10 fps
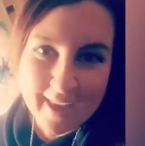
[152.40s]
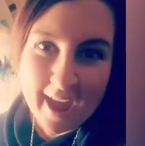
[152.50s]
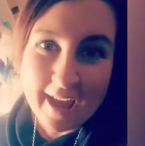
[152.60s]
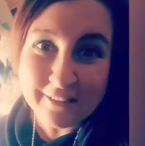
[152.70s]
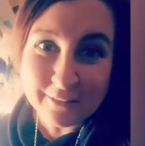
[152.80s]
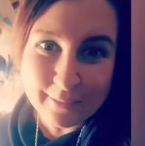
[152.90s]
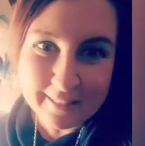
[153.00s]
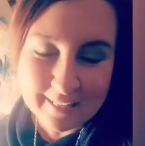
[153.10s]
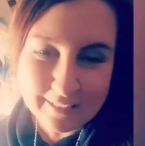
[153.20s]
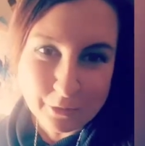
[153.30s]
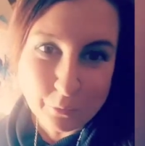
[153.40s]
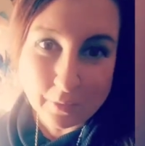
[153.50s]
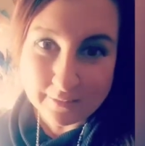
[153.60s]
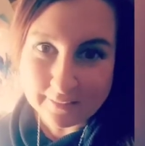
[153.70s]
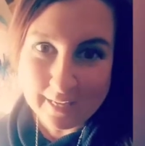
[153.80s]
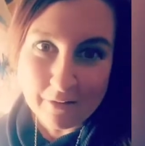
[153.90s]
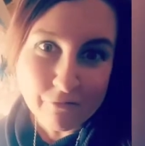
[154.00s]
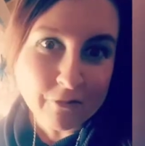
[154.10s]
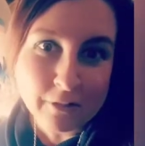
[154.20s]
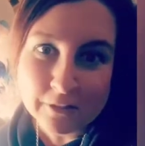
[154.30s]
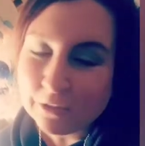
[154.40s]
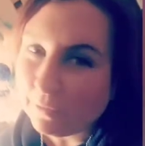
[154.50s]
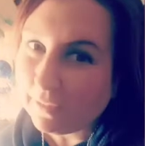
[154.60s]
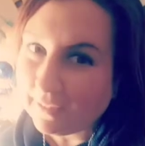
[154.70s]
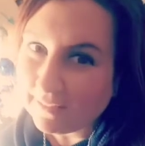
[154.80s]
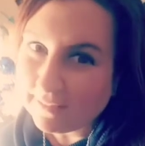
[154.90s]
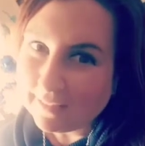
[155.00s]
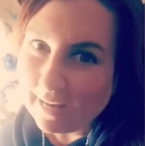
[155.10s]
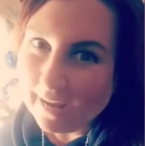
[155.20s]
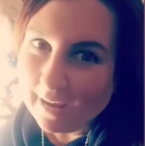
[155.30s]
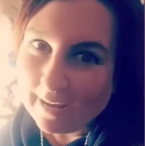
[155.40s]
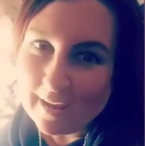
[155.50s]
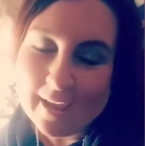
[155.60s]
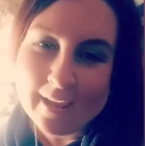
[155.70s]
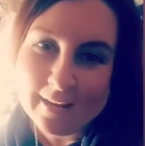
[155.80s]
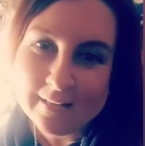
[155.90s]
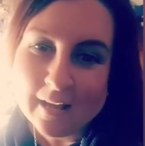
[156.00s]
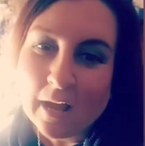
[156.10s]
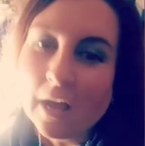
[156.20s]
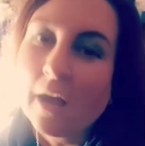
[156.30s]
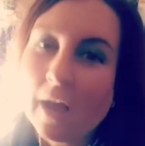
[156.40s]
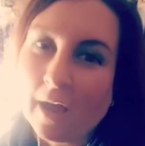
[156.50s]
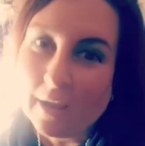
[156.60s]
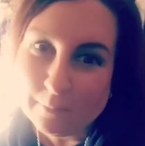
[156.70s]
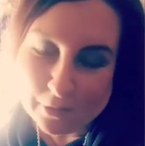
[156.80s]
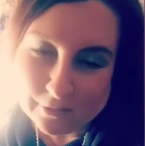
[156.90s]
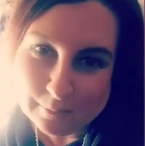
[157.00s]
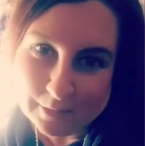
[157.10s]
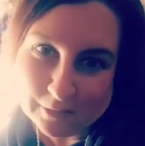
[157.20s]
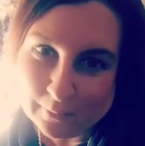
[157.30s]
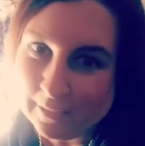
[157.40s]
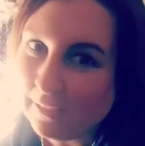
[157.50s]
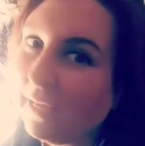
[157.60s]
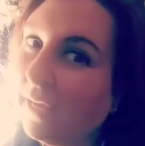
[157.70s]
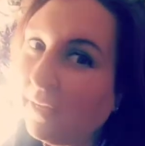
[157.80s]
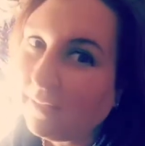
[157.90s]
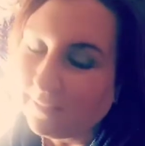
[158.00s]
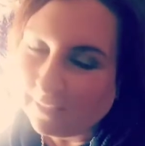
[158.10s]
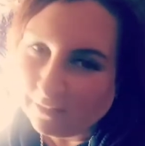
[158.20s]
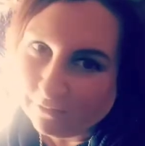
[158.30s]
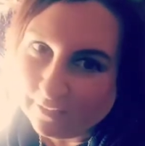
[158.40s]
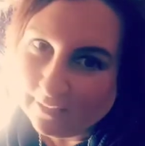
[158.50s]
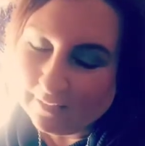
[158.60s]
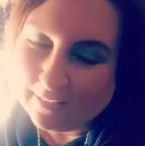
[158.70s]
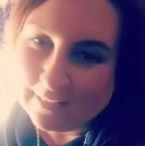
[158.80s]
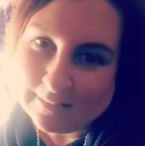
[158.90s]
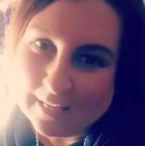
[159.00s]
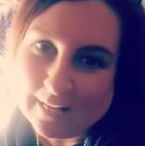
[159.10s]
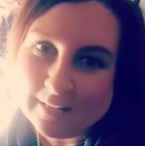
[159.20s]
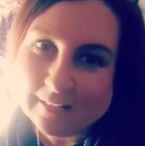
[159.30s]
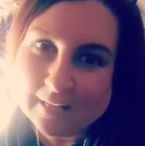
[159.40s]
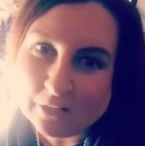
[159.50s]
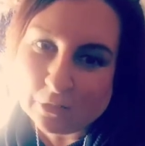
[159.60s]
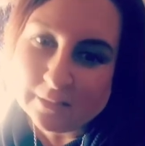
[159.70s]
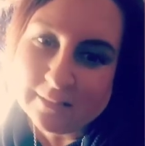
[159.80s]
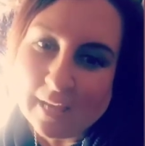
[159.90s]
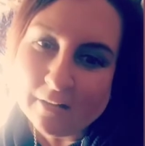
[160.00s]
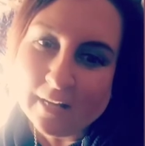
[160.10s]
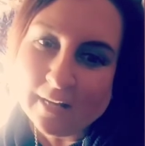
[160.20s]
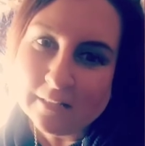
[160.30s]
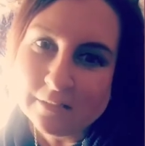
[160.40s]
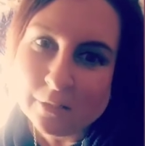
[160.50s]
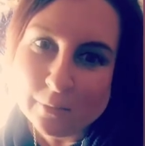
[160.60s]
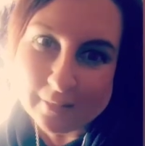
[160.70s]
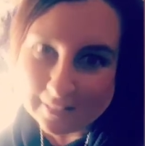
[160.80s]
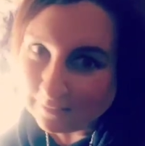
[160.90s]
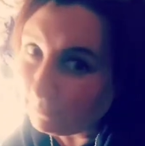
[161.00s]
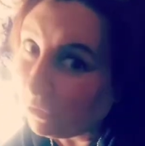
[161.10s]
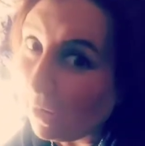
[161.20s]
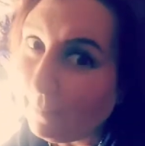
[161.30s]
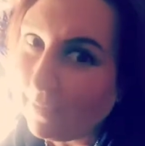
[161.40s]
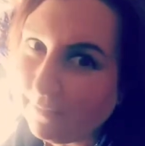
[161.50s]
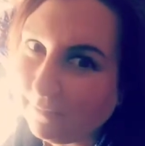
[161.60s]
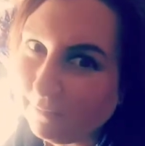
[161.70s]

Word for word: I just want to thank you once again for tuning in today, and I'm going to be doing day three, like I said, again on Saturday, so hit that subscribe button.